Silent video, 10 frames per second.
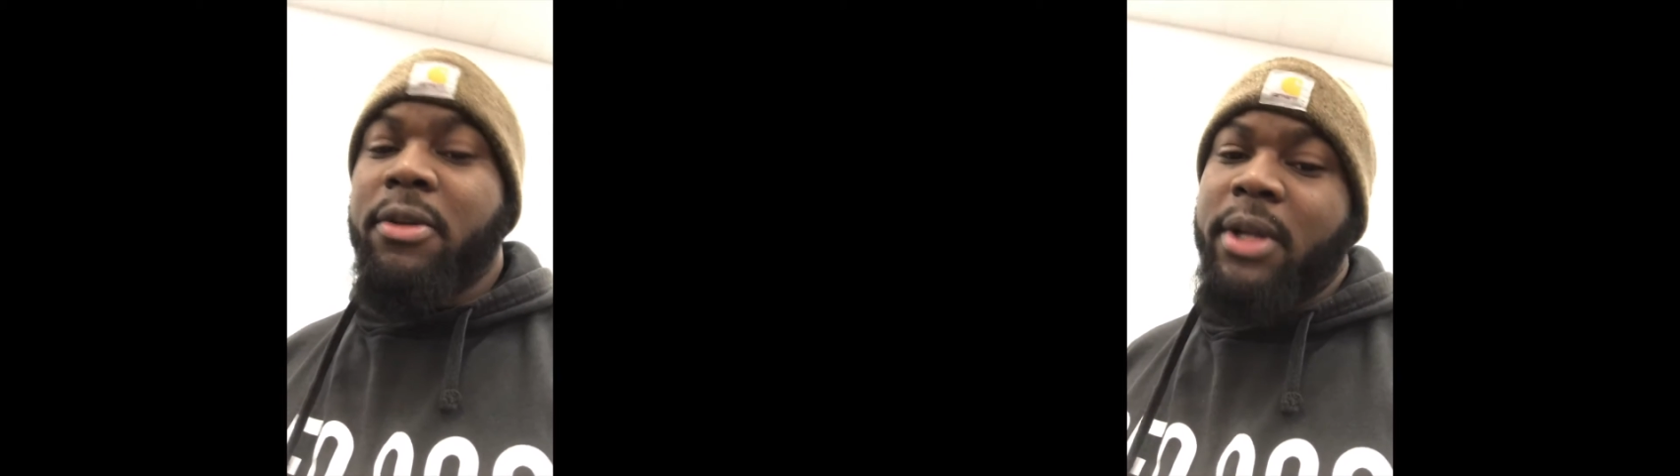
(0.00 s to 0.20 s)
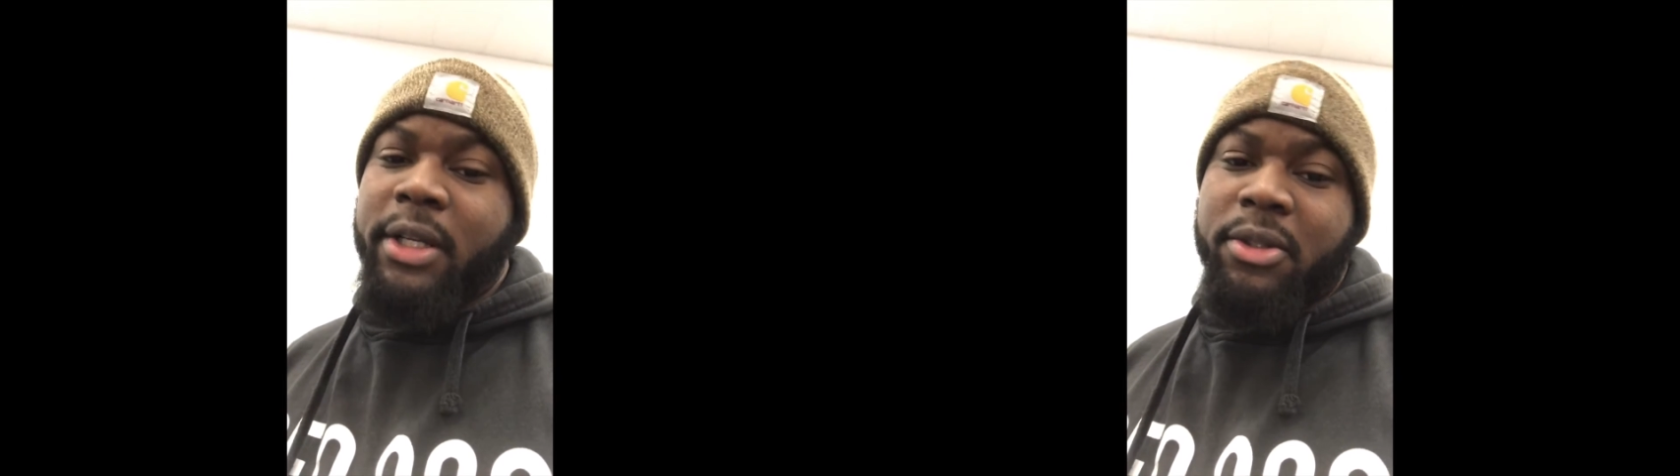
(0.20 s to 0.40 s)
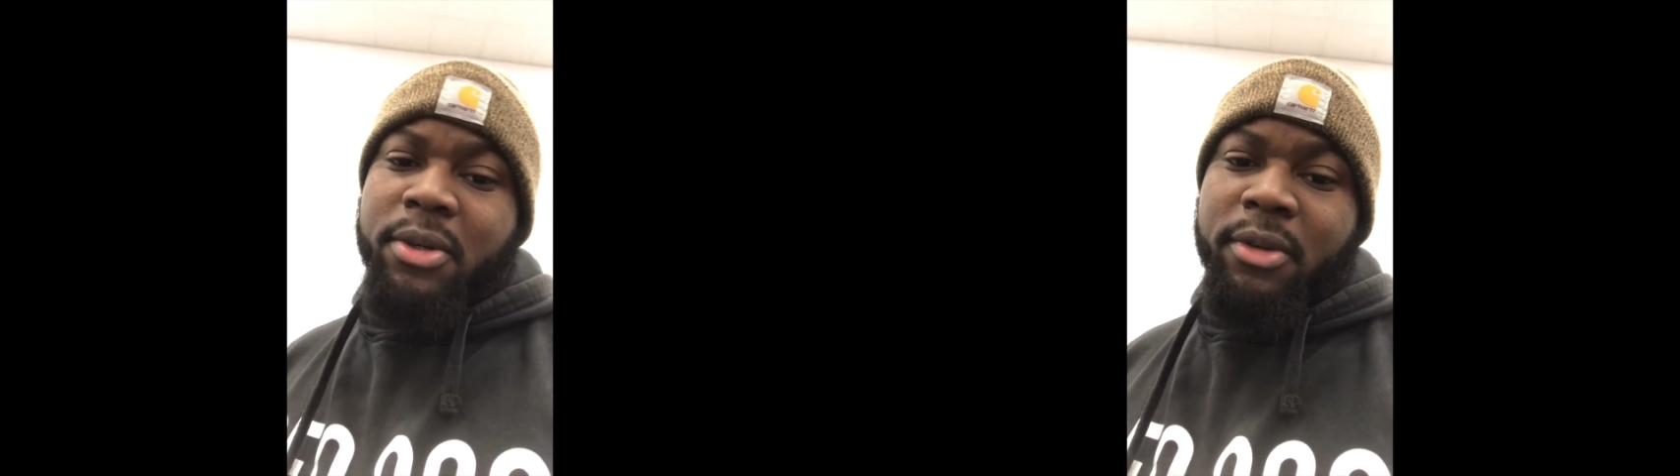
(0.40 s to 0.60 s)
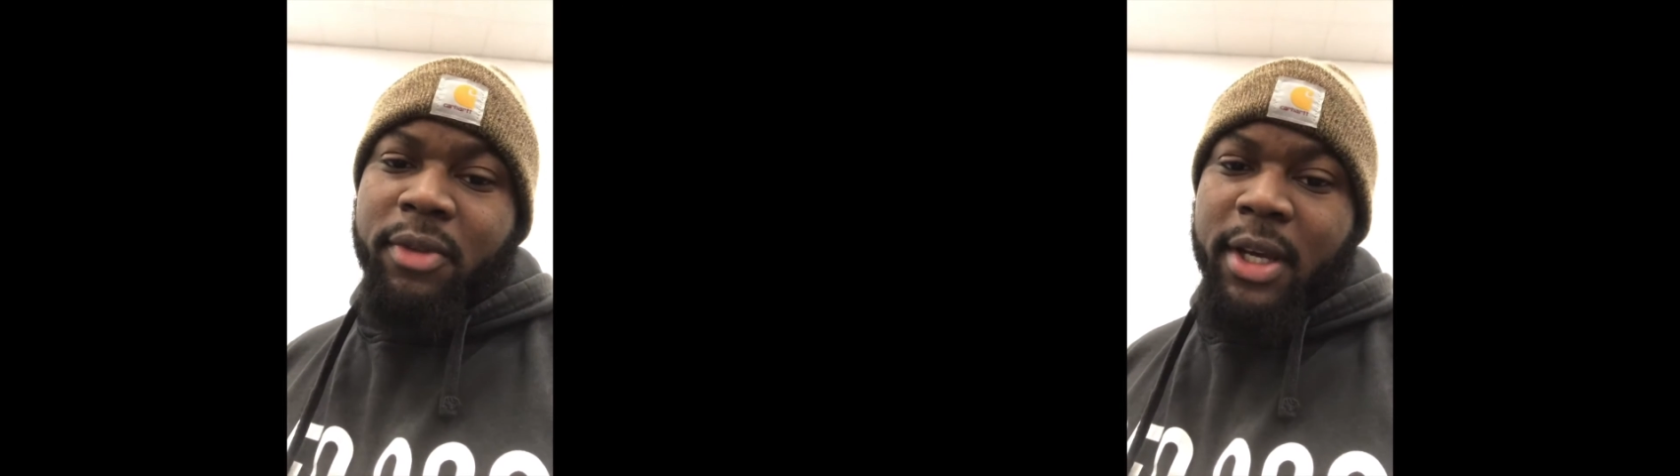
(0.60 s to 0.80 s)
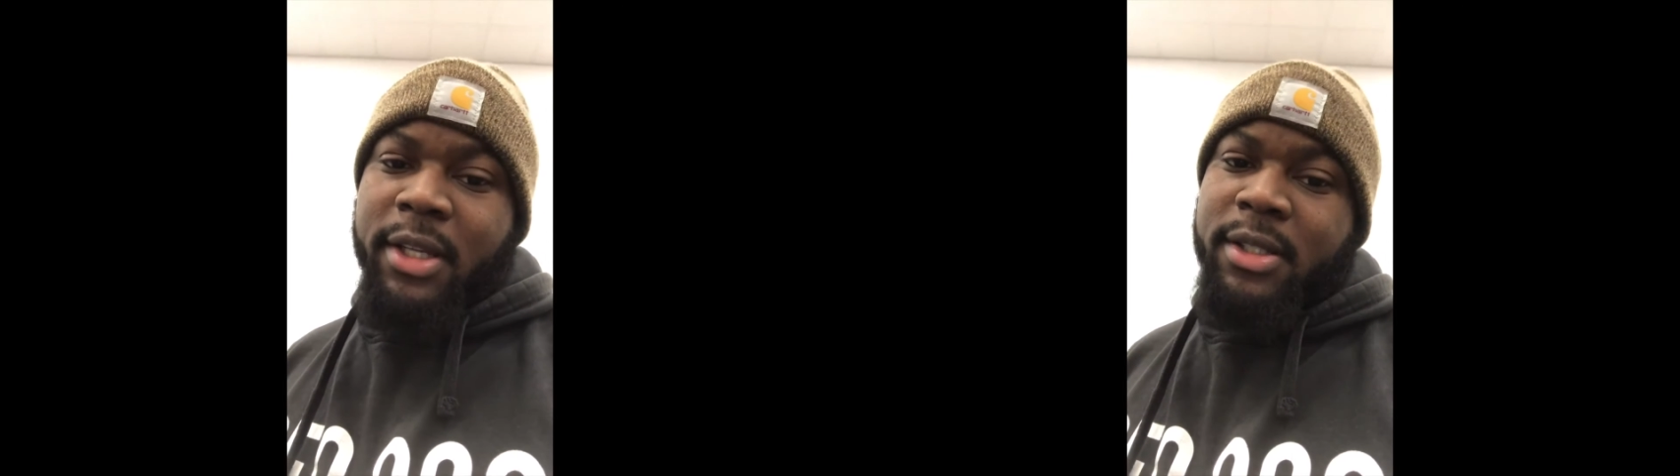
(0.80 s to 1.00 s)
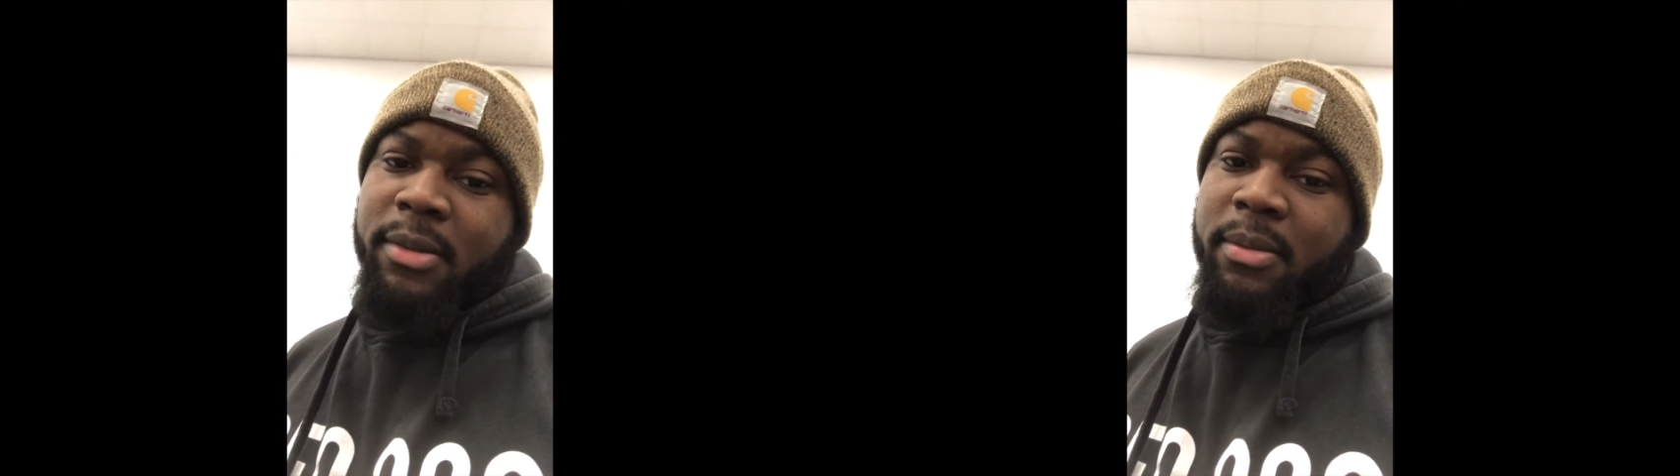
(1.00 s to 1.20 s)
do like the Corvettes.